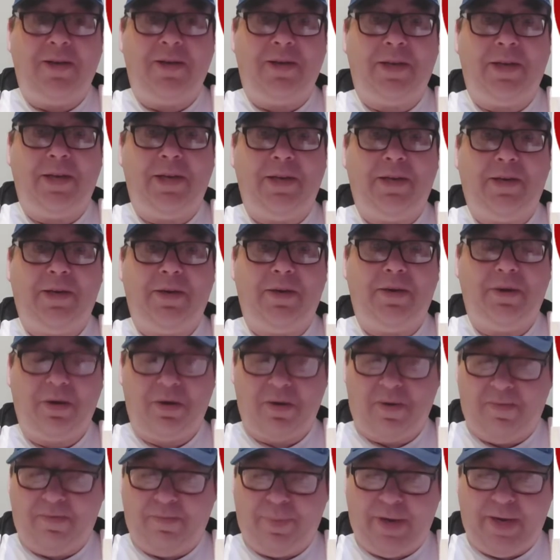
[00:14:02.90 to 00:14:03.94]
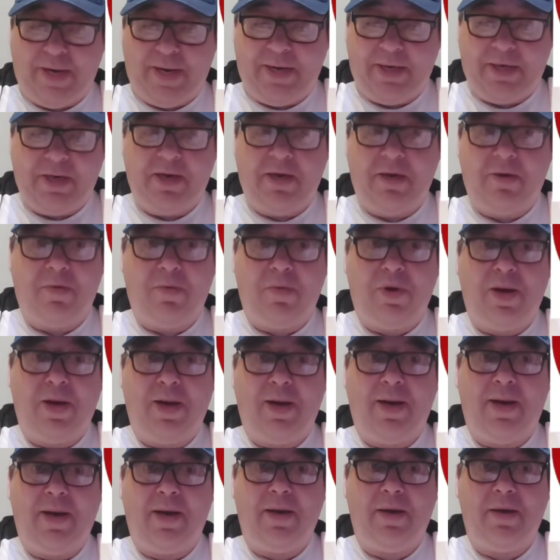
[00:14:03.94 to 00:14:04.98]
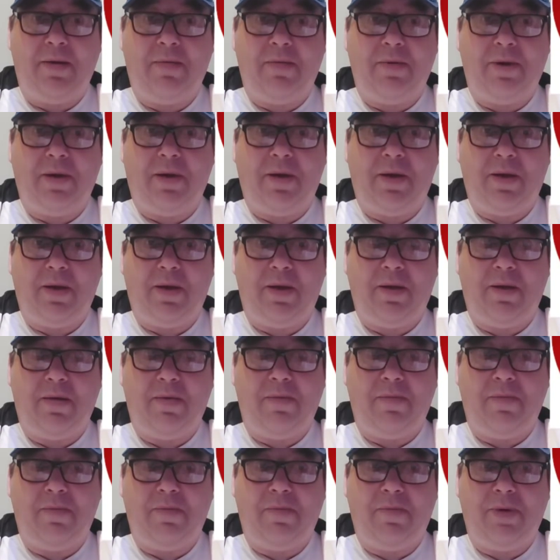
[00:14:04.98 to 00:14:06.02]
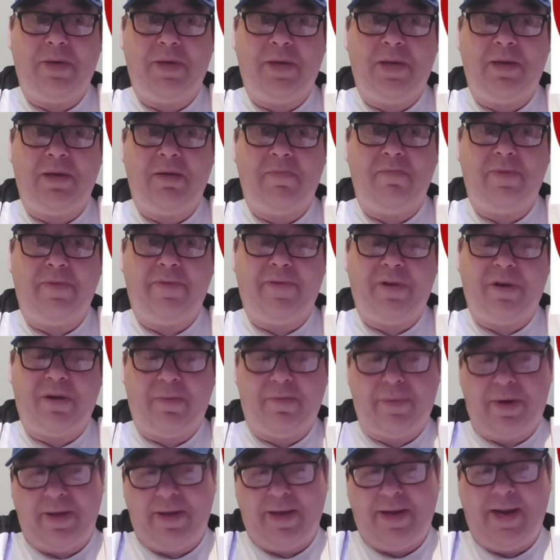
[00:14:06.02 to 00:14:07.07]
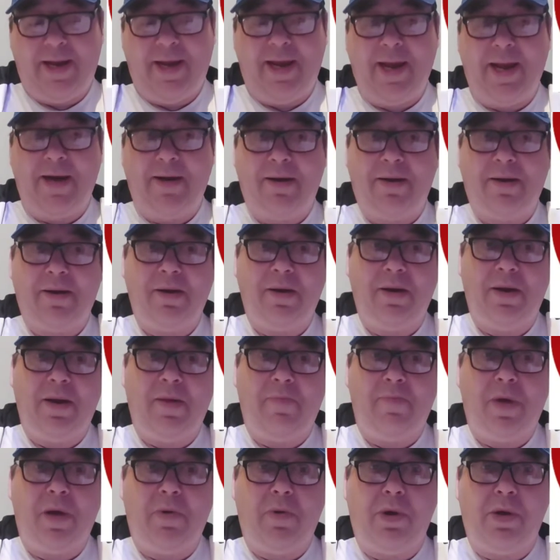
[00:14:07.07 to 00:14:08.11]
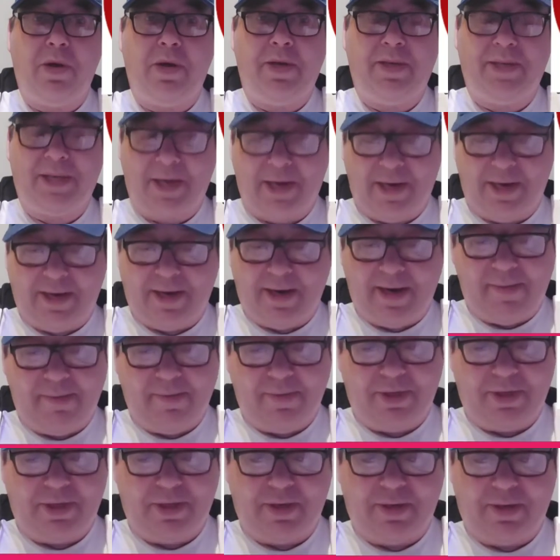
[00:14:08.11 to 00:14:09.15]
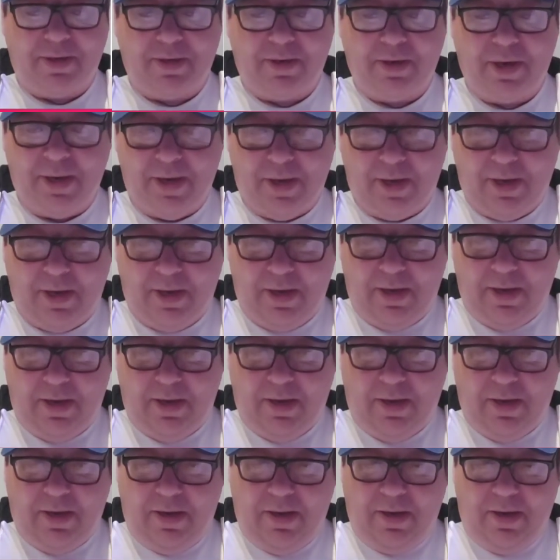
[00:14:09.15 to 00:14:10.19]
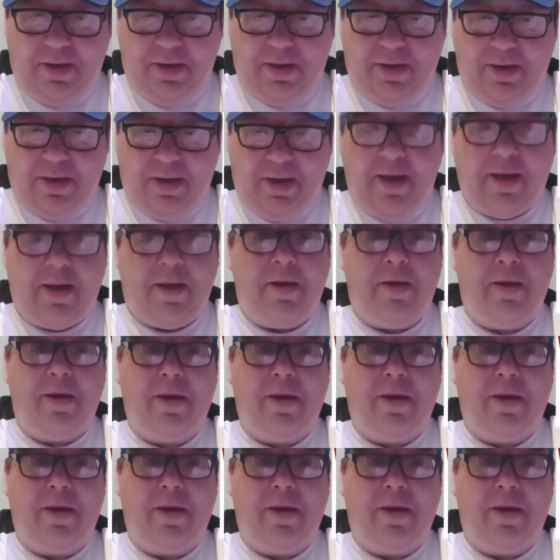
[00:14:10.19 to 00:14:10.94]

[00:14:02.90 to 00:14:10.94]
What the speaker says: season compared to what he did season before. But then again, he had Mowat outside of him, so yeah,